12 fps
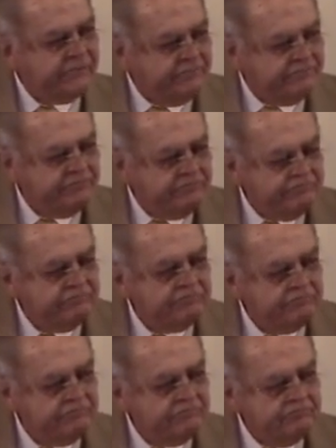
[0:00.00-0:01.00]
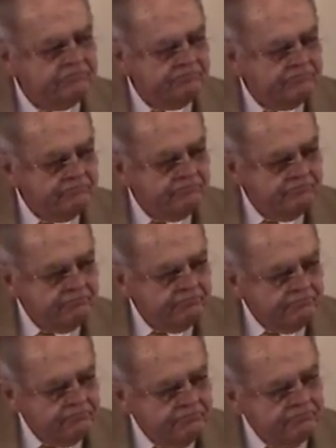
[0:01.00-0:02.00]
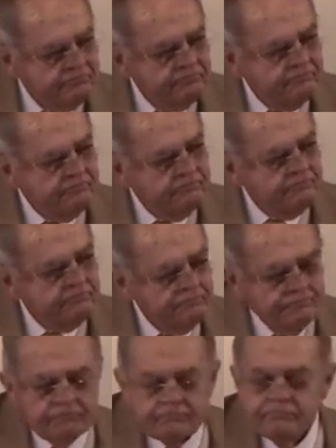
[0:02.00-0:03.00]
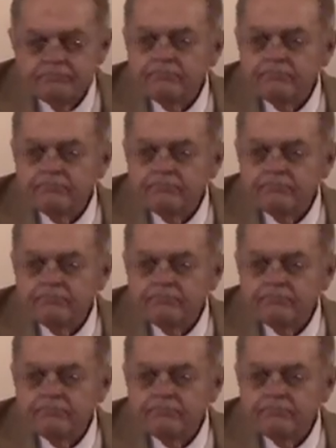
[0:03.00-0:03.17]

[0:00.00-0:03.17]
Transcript: (silence)